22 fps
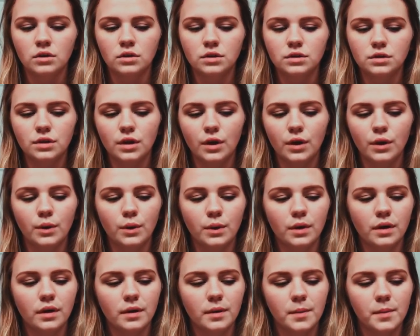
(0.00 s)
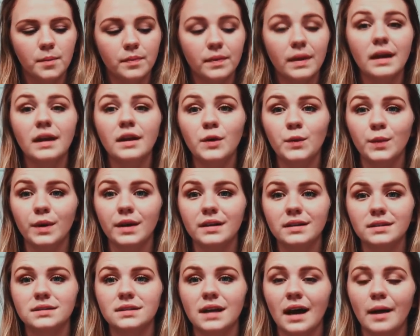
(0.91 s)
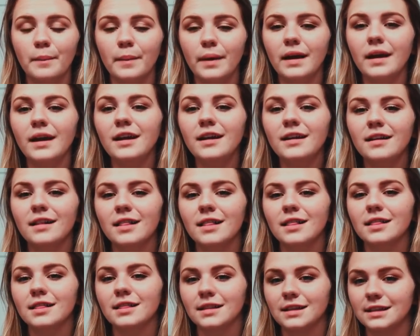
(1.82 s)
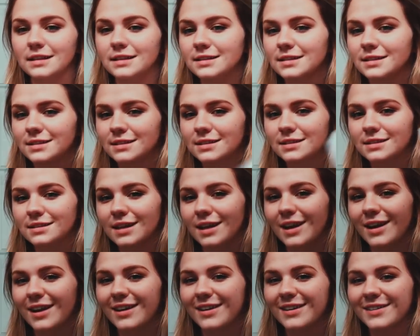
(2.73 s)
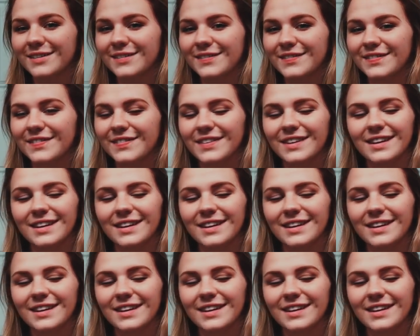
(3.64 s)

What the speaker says: So anyways, I made lists of